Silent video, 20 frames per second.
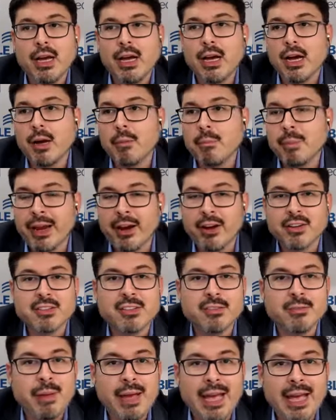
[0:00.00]
uh, parents
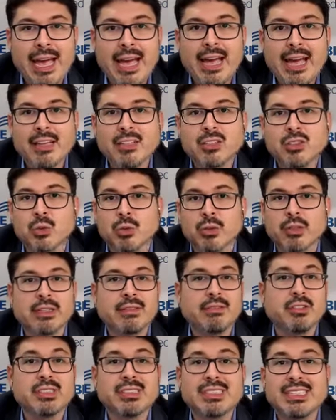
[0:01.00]
have passed or
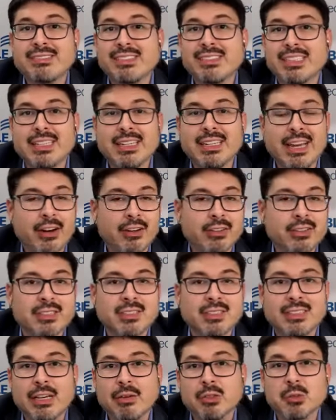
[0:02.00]
they received an
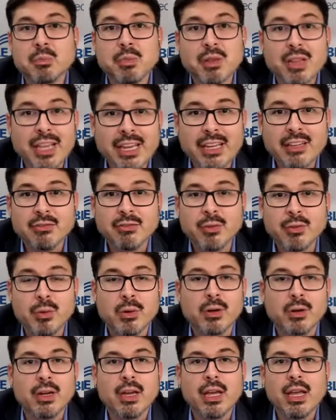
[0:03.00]
inheritance that was planned
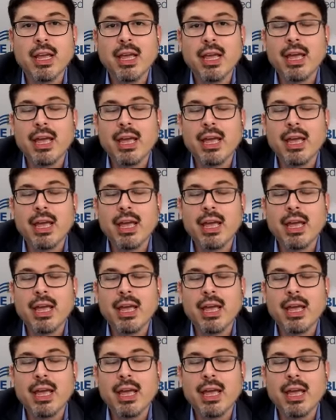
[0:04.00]
for,